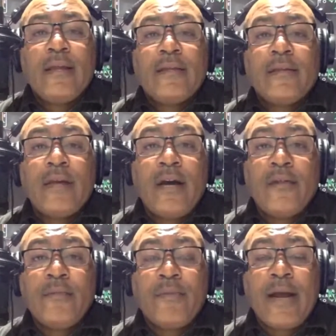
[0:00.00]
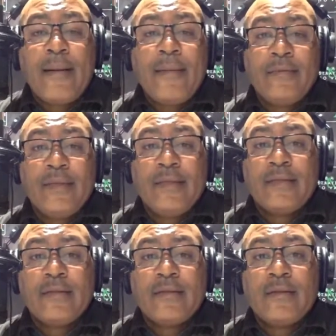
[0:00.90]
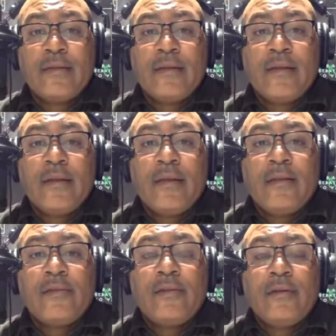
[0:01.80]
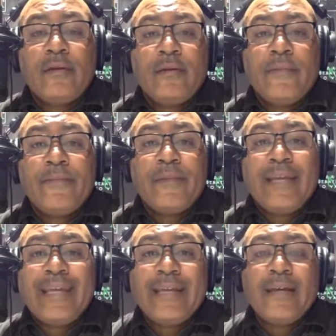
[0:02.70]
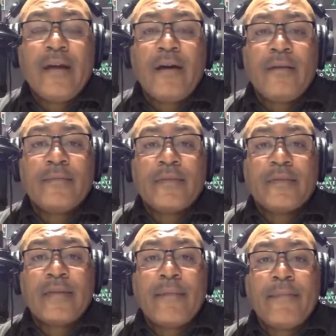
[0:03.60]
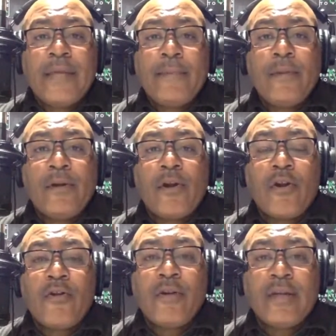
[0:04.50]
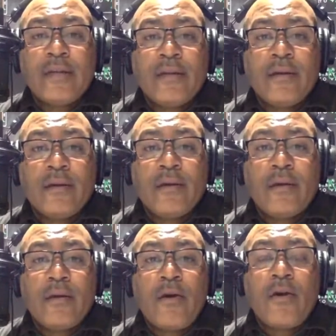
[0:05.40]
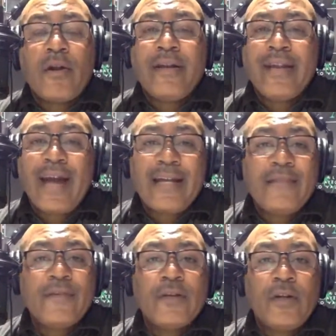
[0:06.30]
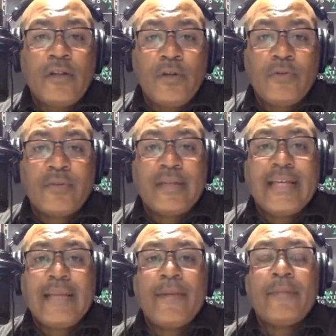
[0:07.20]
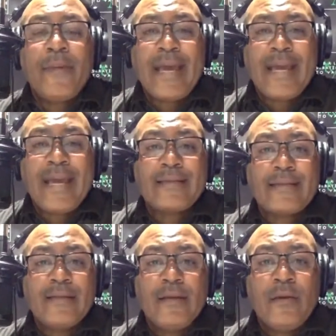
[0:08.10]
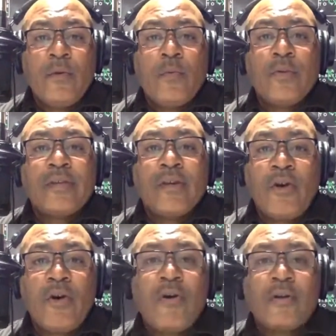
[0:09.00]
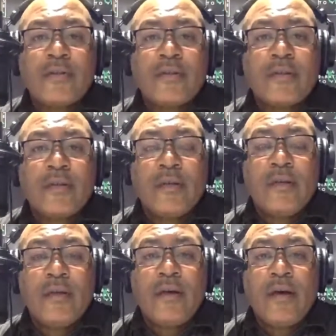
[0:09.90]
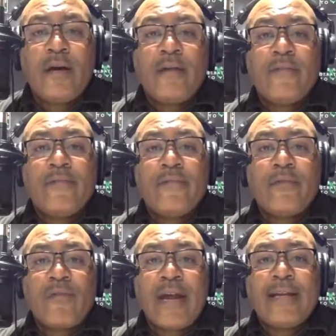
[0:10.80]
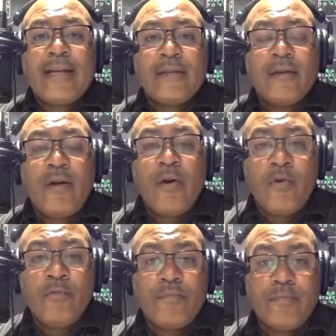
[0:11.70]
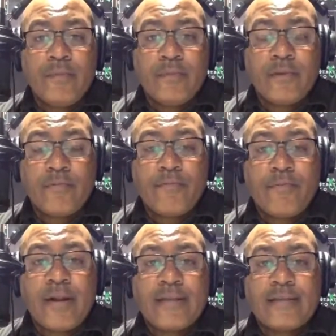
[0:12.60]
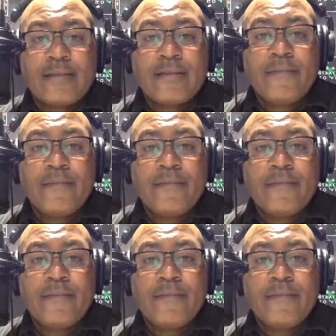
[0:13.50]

The other problem is the incomes that people are earning are not even close to keeping pace with the cost of the rising home prices.